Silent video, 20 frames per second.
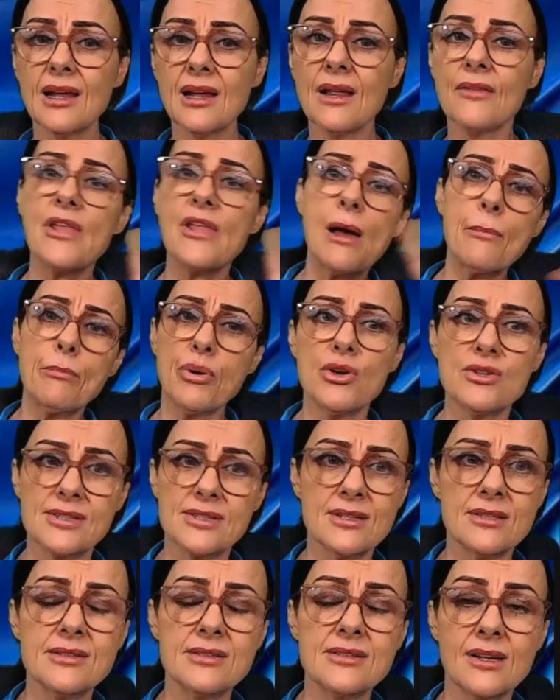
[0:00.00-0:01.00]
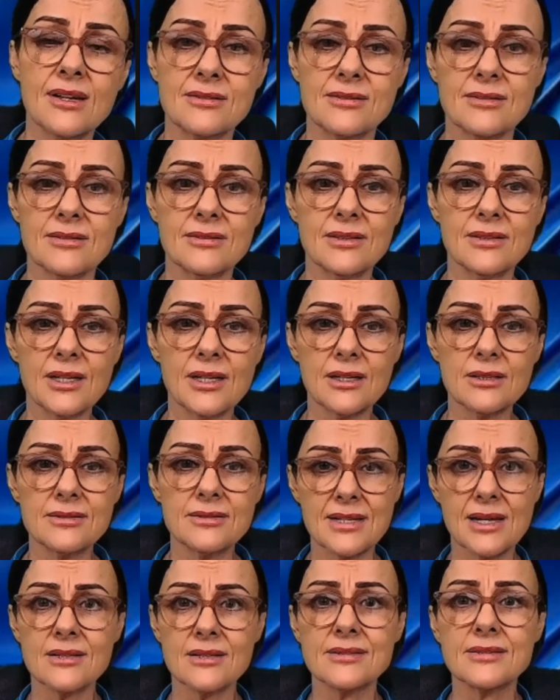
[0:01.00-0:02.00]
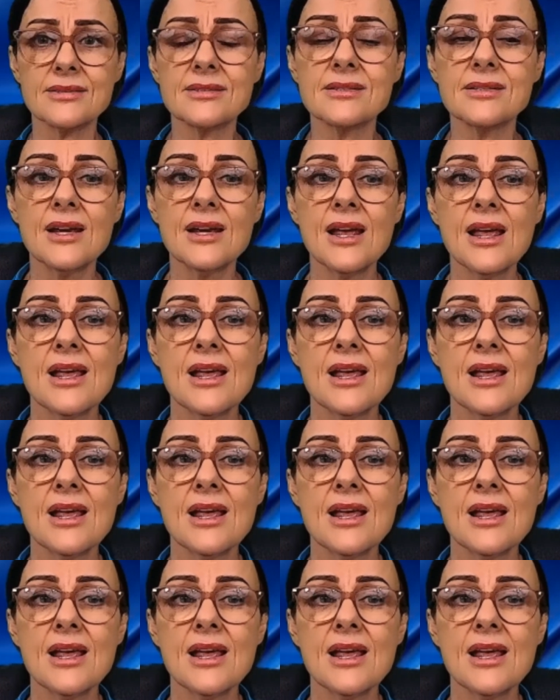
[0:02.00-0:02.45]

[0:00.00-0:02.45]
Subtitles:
and that person doesn't exist.